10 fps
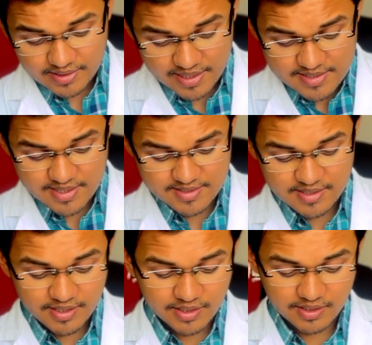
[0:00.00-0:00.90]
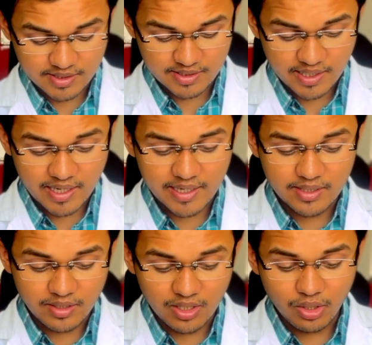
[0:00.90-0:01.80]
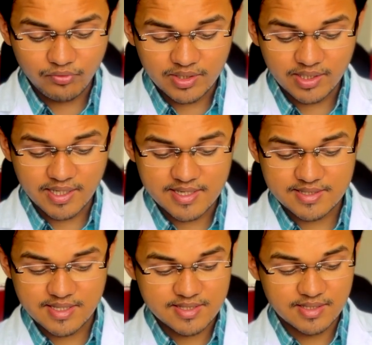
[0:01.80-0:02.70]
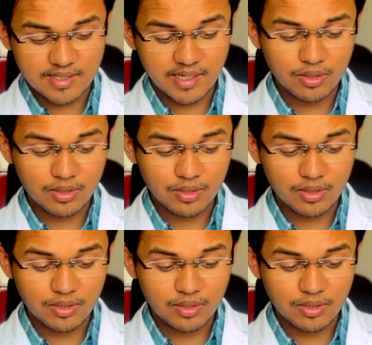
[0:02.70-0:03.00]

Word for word: cases written in it and along with the cases there are